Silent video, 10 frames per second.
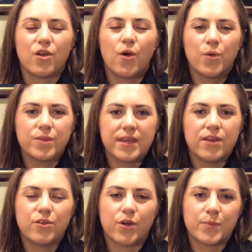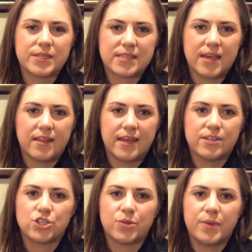Only normal
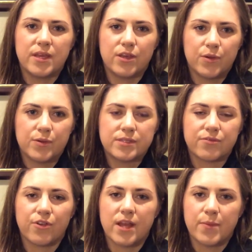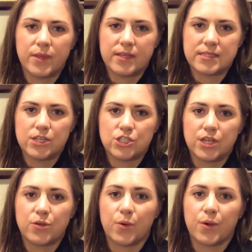saline should be used for
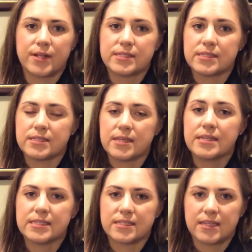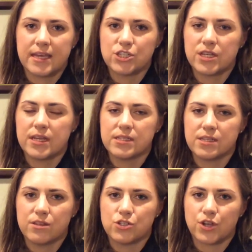nebulization or installation into
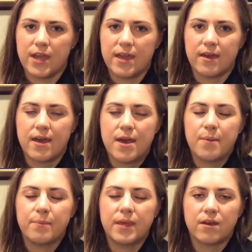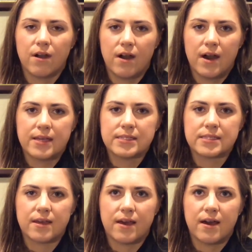the trach,
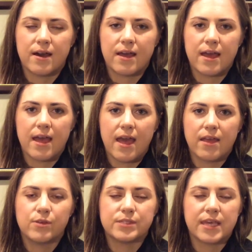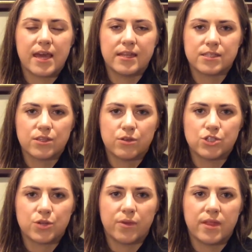because using any
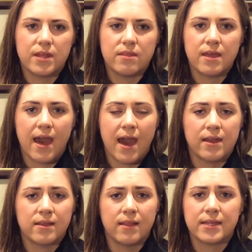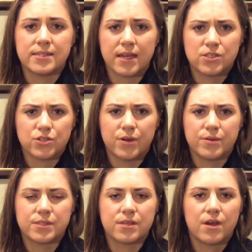solution with anything added like
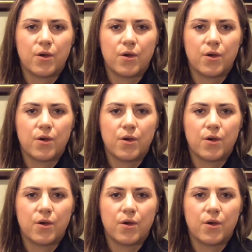dextrose